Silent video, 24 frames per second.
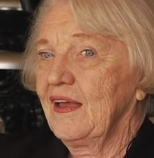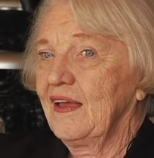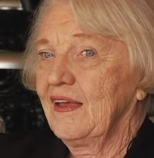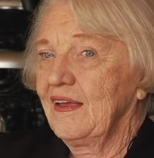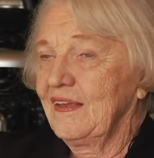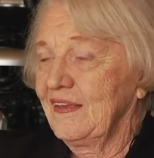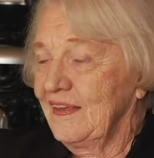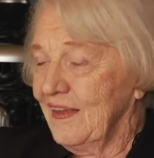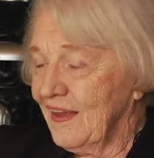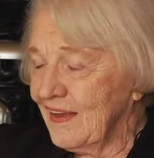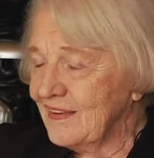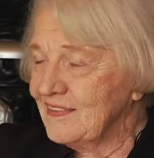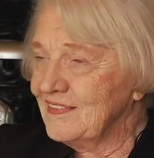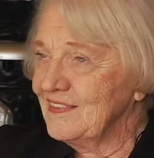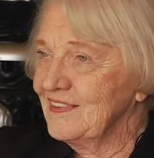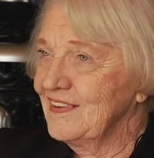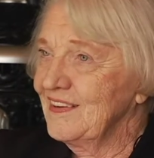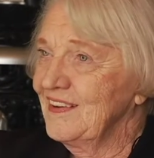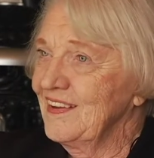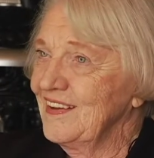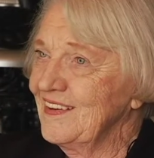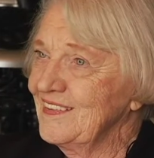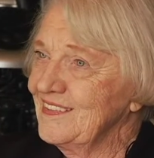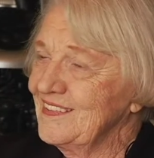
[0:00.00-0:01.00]
Yes,
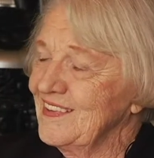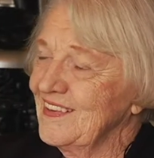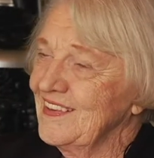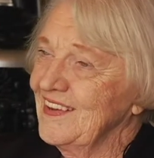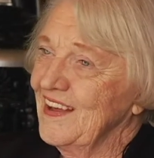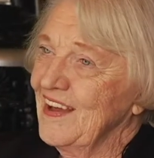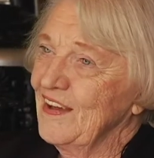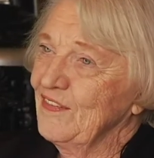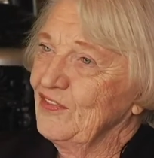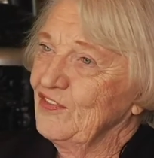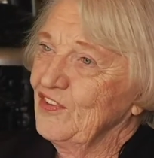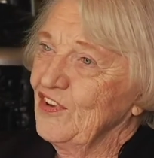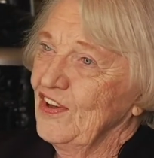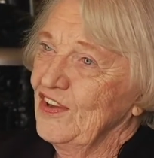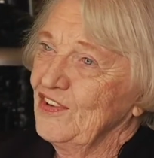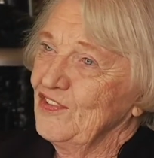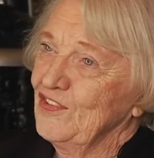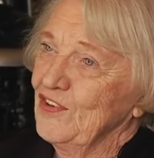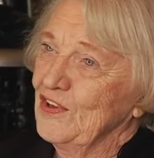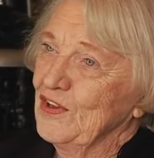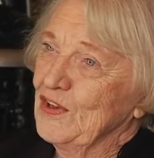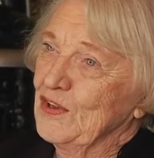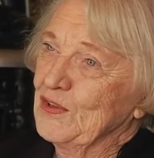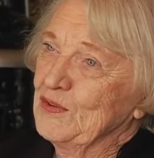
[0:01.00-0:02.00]
it is a
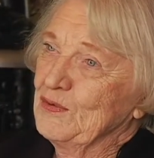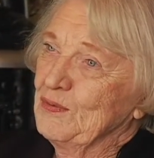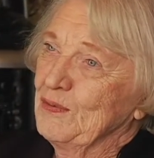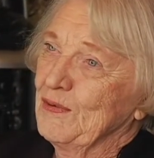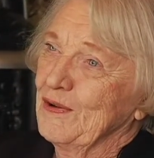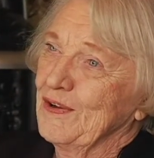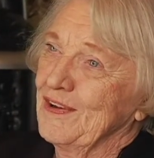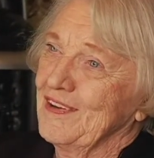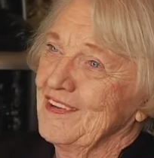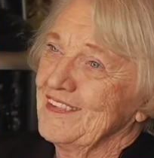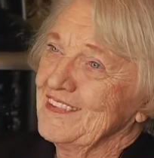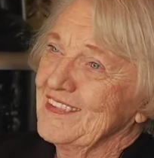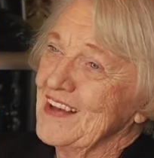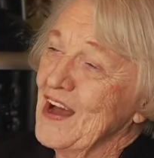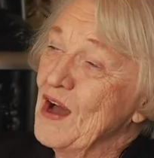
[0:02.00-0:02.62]
life-changing experience.